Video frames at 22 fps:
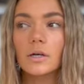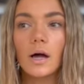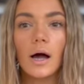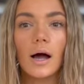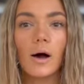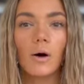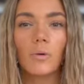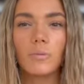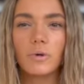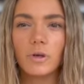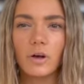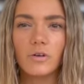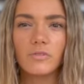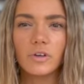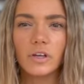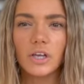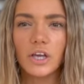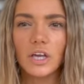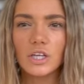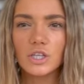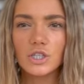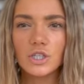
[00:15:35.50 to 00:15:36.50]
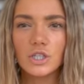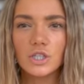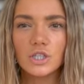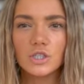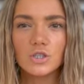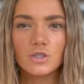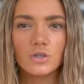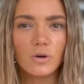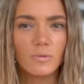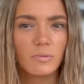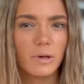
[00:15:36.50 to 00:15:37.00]
I'll be on vacation,
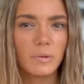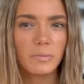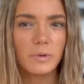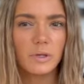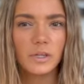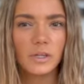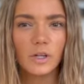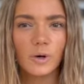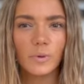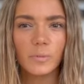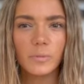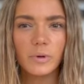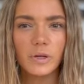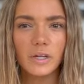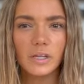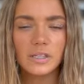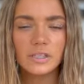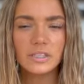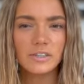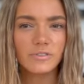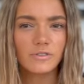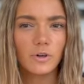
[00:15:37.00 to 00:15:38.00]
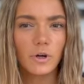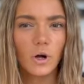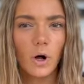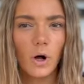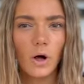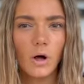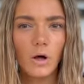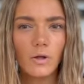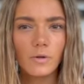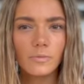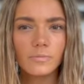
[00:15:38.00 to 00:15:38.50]
so it might be a little bit
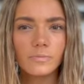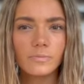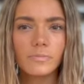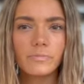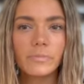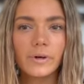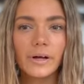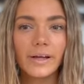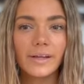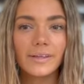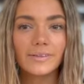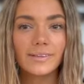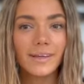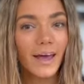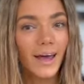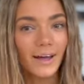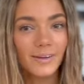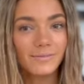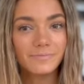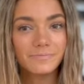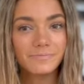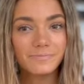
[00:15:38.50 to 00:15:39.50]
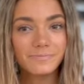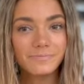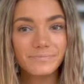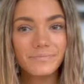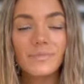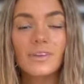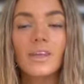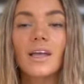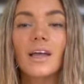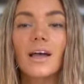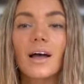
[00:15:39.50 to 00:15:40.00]
difficult, but yeah.
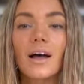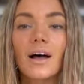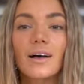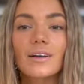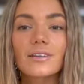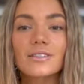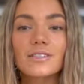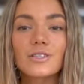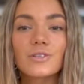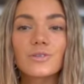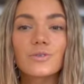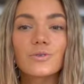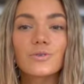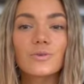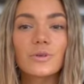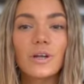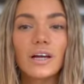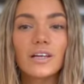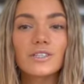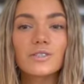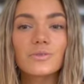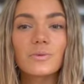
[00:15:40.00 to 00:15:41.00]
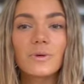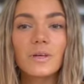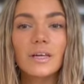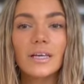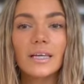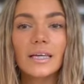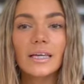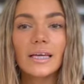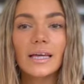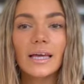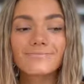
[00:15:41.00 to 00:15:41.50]
I'll see you next week.
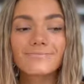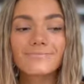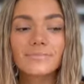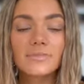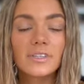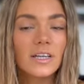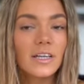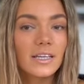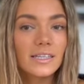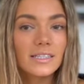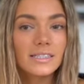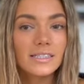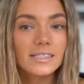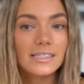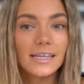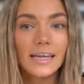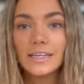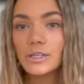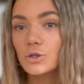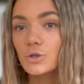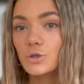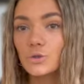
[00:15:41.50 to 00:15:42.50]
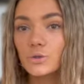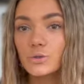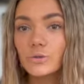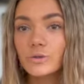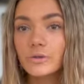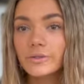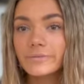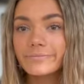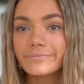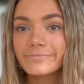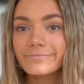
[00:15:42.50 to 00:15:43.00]
Stay tuned.